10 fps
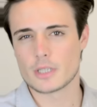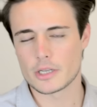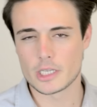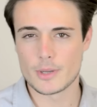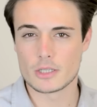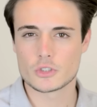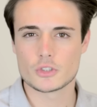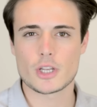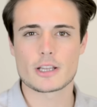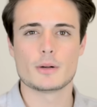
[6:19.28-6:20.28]
talking about, just
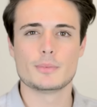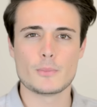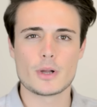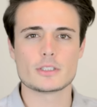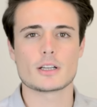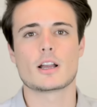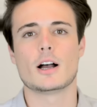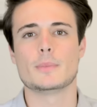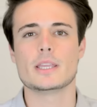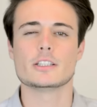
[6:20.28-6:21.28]
check out
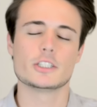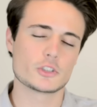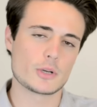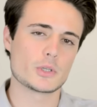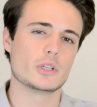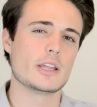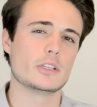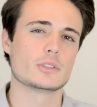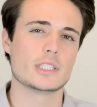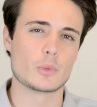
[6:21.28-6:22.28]
blumaan.com in the description and
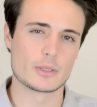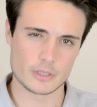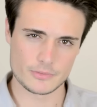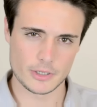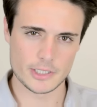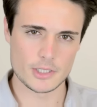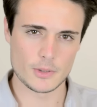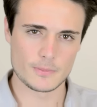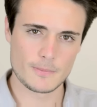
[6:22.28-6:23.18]
you'll see what I'm referring to.